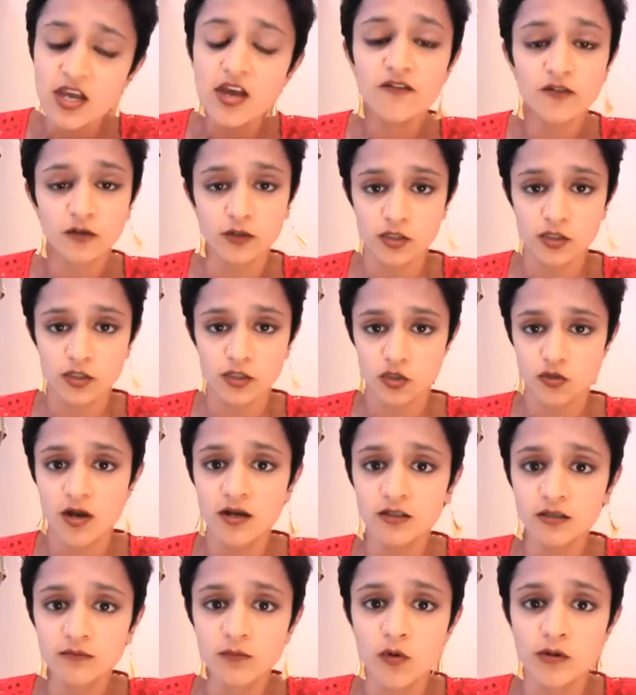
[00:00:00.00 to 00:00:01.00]
for a stronger
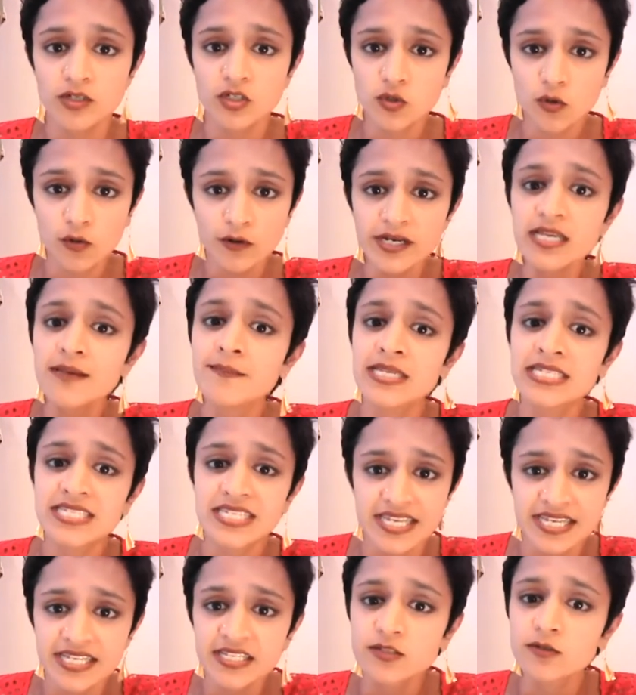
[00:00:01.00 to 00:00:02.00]
moratorium and to
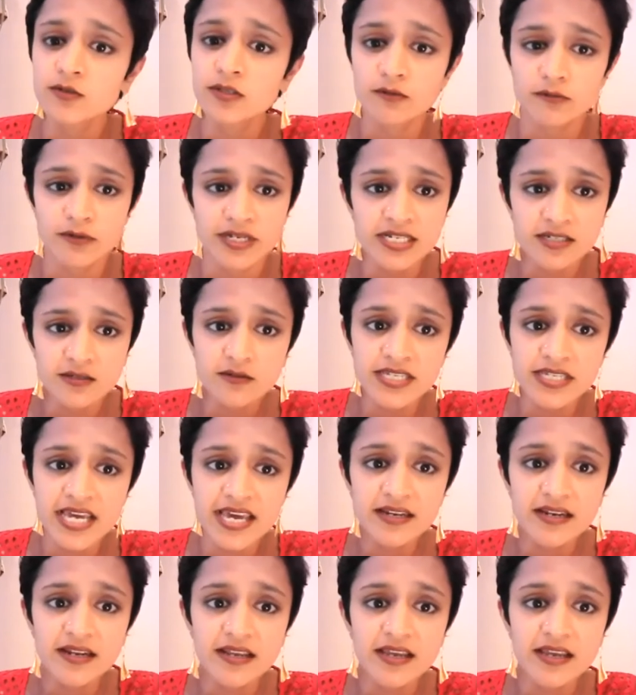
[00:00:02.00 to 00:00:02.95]
cancel the rental debt,